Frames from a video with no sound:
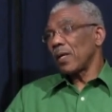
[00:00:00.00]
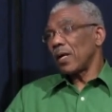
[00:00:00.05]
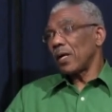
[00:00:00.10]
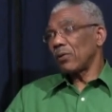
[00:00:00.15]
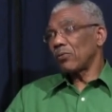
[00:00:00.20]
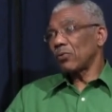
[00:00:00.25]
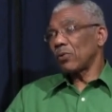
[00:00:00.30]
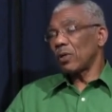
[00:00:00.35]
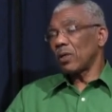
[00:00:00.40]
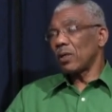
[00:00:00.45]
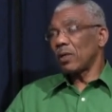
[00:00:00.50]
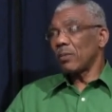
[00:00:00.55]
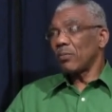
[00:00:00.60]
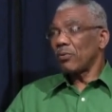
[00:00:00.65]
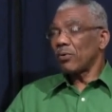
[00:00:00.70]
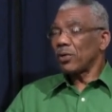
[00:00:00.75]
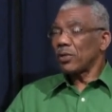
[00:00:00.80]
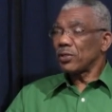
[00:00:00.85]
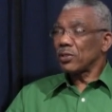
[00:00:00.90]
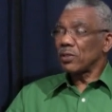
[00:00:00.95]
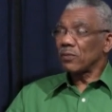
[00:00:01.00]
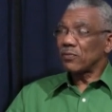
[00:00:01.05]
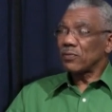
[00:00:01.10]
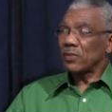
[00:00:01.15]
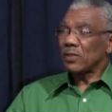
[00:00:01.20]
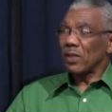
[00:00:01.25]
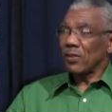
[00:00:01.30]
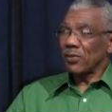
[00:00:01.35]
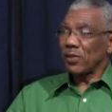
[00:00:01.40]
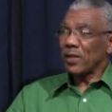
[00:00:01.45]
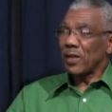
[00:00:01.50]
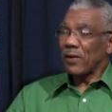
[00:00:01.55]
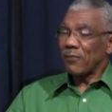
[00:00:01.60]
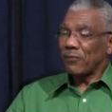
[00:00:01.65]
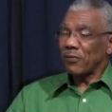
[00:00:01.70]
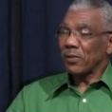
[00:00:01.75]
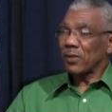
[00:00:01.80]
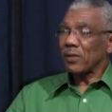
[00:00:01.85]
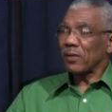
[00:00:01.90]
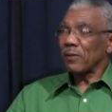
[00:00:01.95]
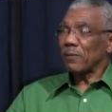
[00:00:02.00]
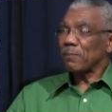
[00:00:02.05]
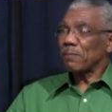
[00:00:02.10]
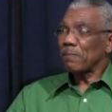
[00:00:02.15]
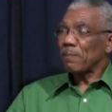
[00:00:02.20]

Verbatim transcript: and to the liberation of Southern Africa.